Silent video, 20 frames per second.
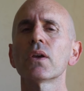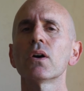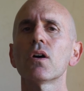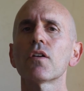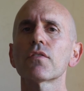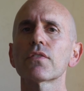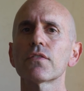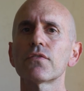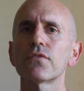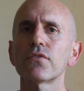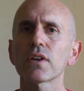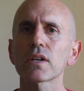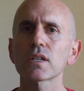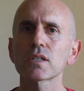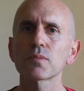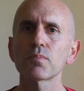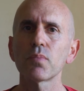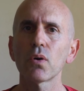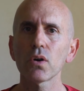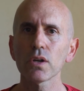of the
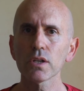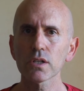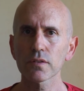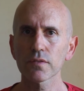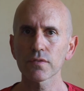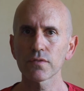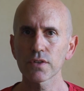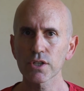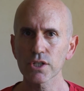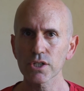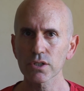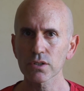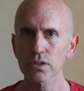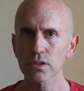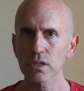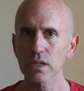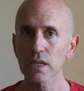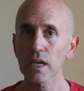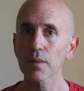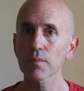fixed point of
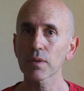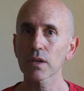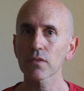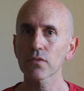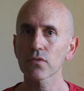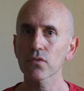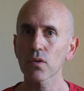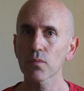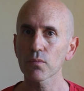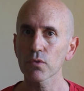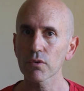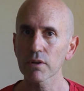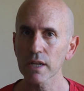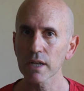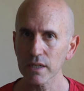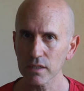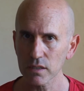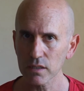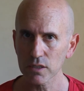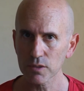vision coming from
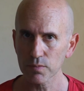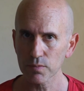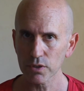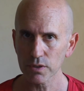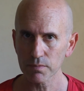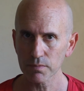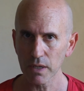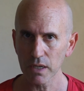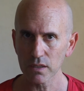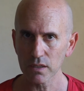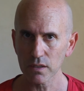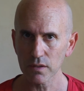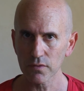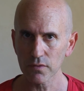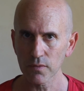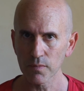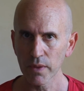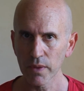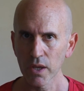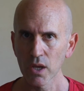Renaissance perspective.